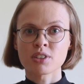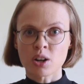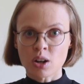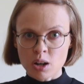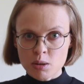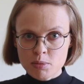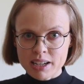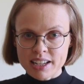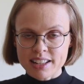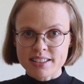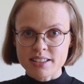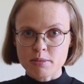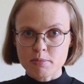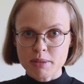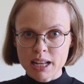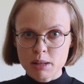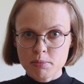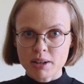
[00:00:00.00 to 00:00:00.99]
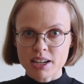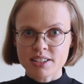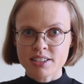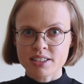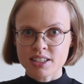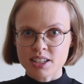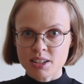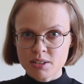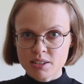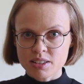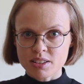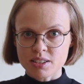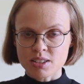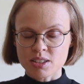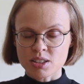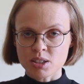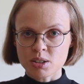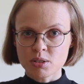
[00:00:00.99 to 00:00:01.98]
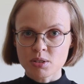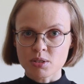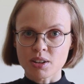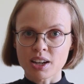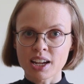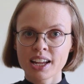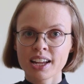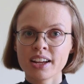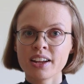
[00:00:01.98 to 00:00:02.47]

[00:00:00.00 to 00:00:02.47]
comments made by students too.